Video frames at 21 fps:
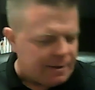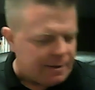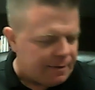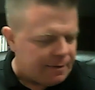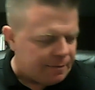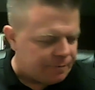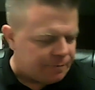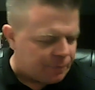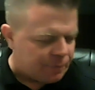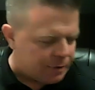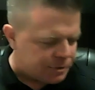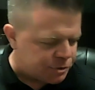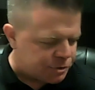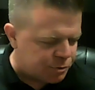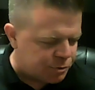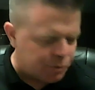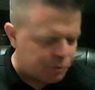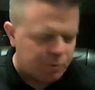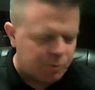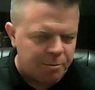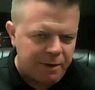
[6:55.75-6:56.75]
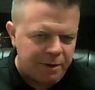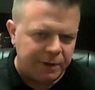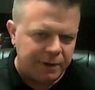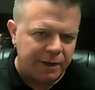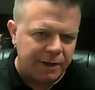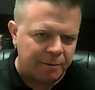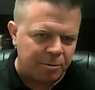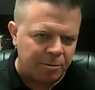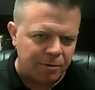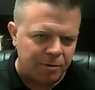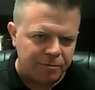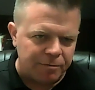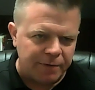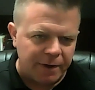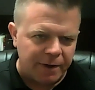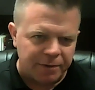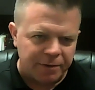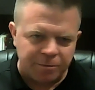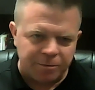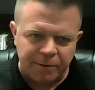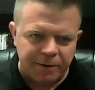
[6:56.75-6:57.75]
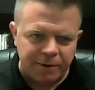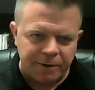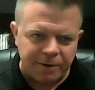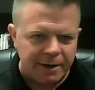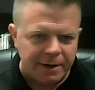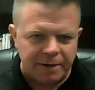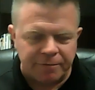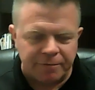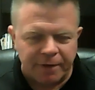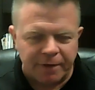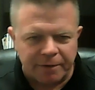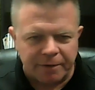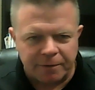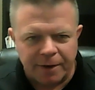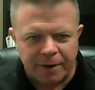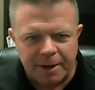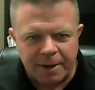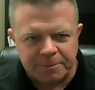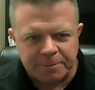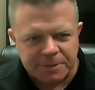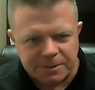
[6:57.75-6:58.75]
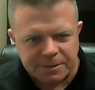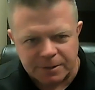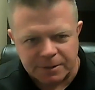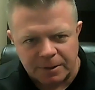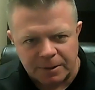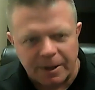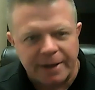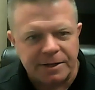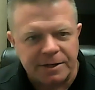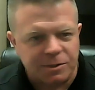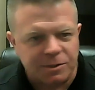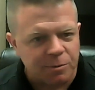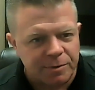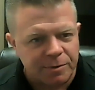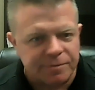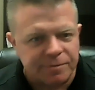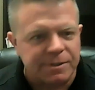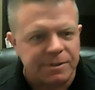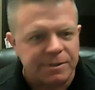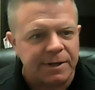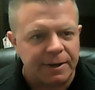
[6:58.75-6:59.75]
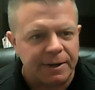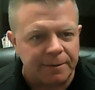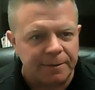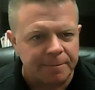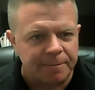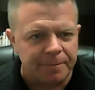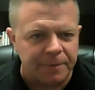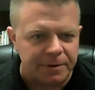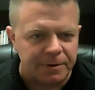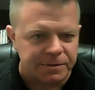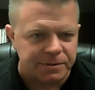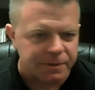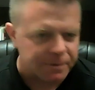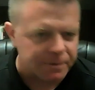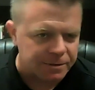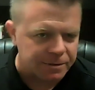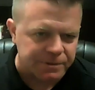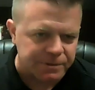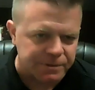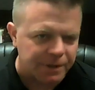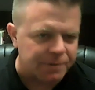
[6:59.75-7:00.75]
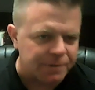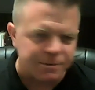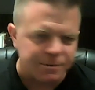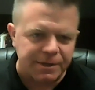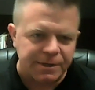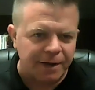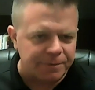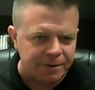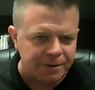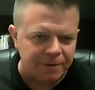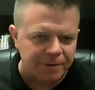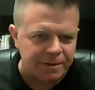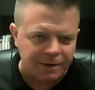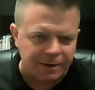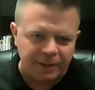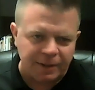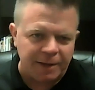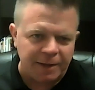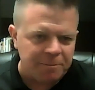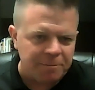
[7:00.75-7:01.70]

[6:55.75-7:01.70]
for a true mid kick profile, 385 grams is the lightest we've seen. There's others out there that claim to